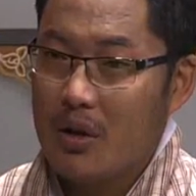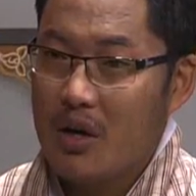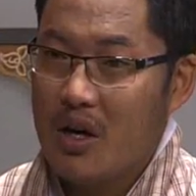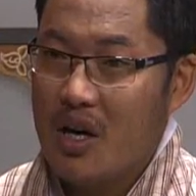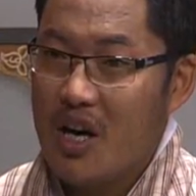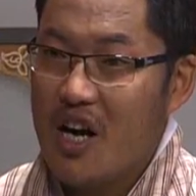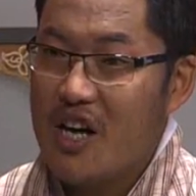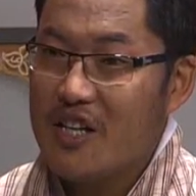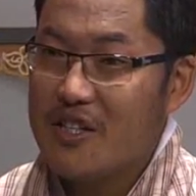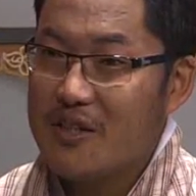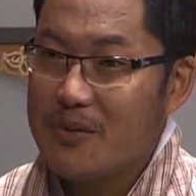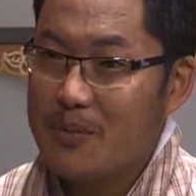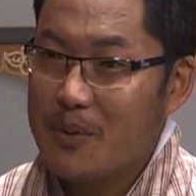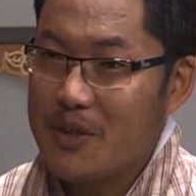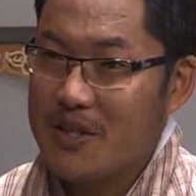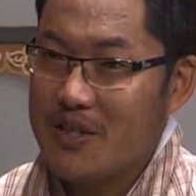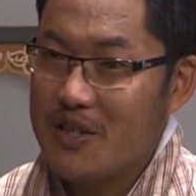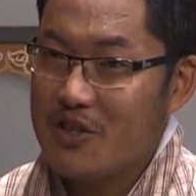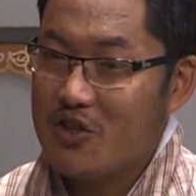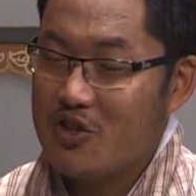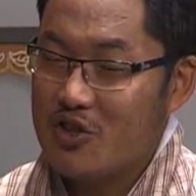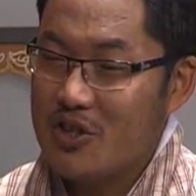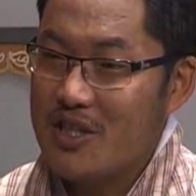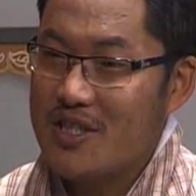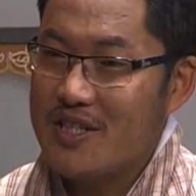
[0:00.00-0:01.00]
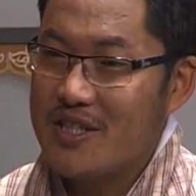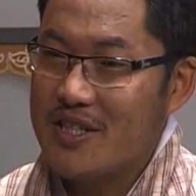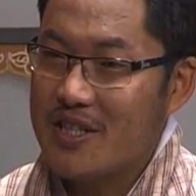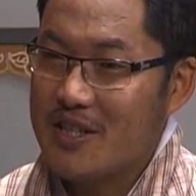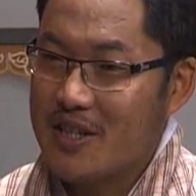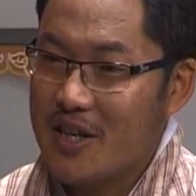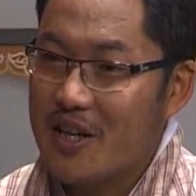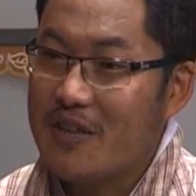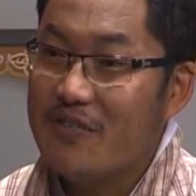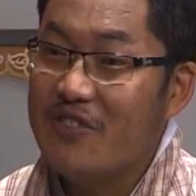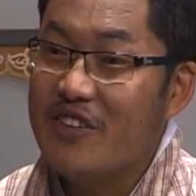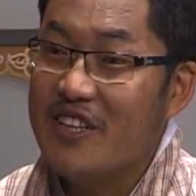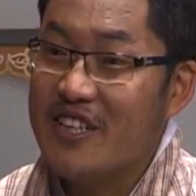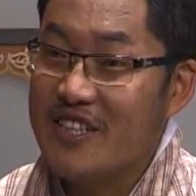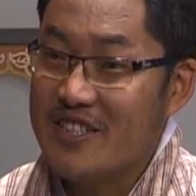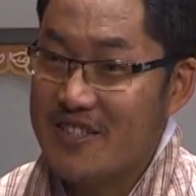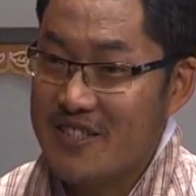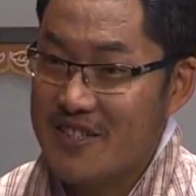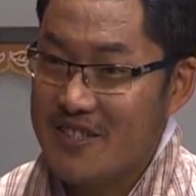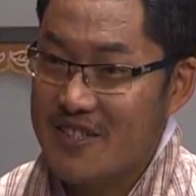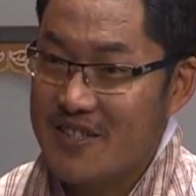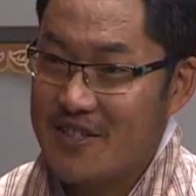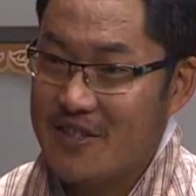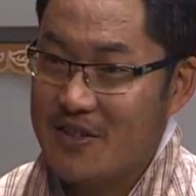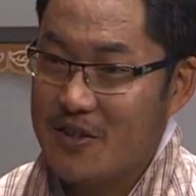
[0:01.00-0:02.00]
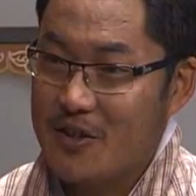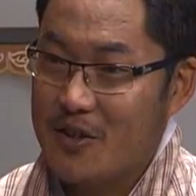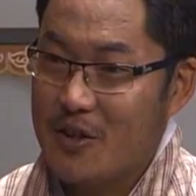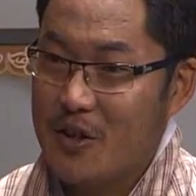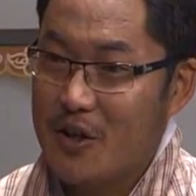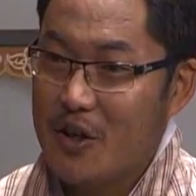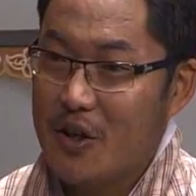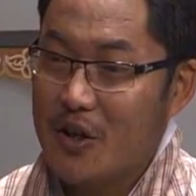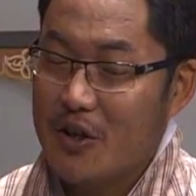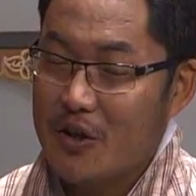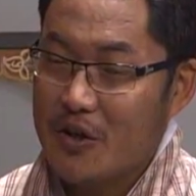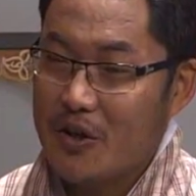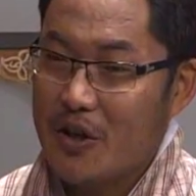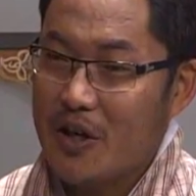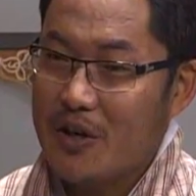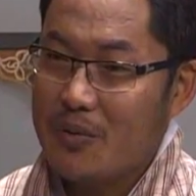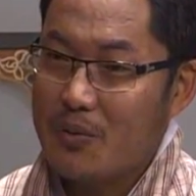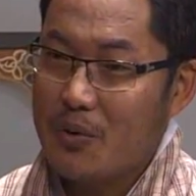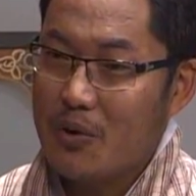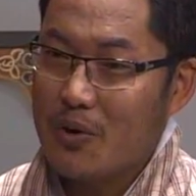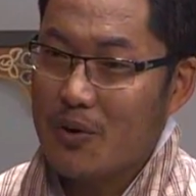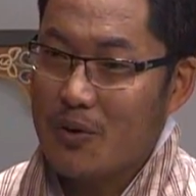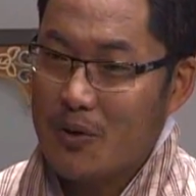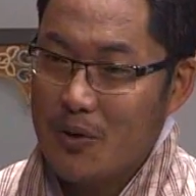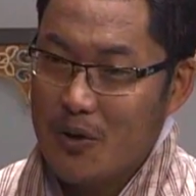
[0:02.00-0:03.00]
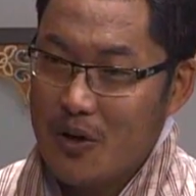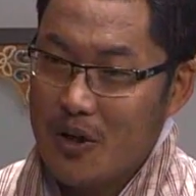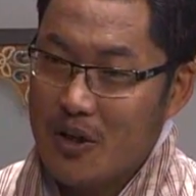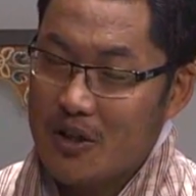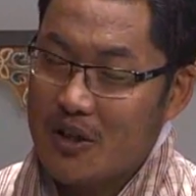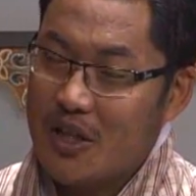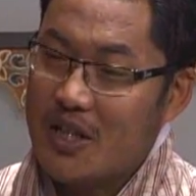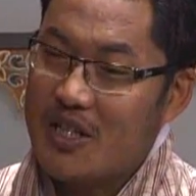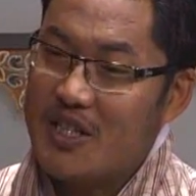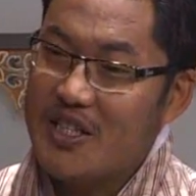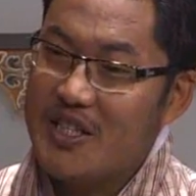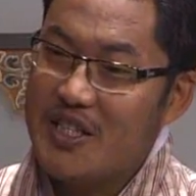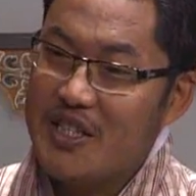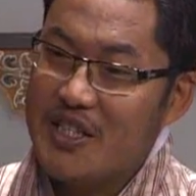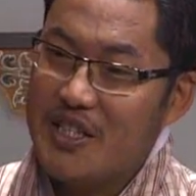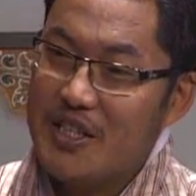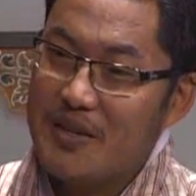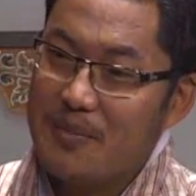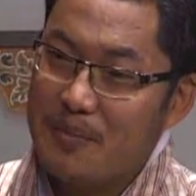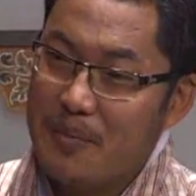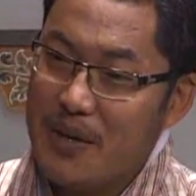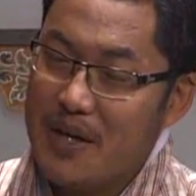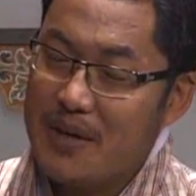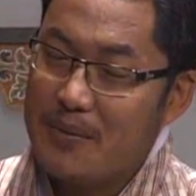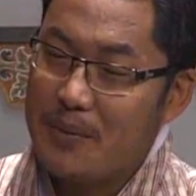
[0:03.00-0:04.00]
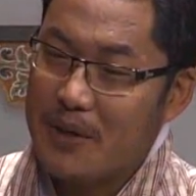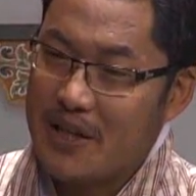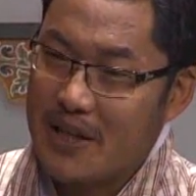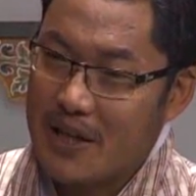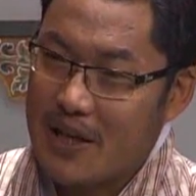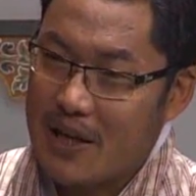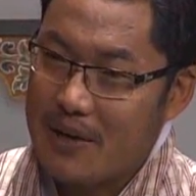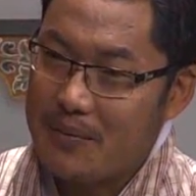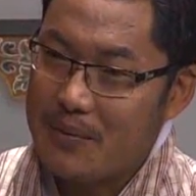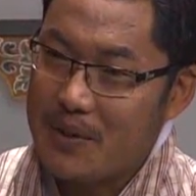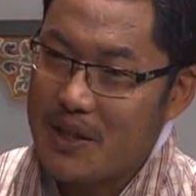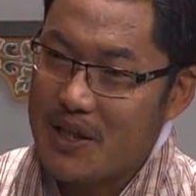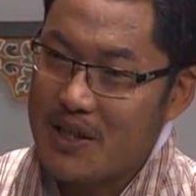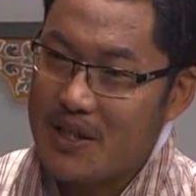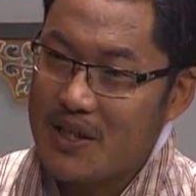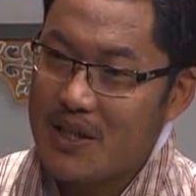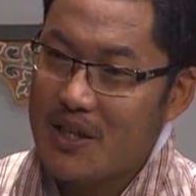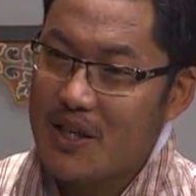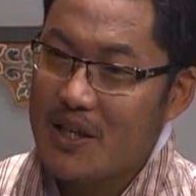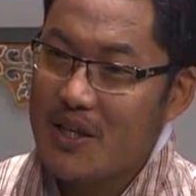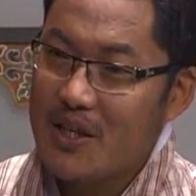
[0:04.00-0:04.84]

100% trust and confidence. Therefore, the decision made by the cabinet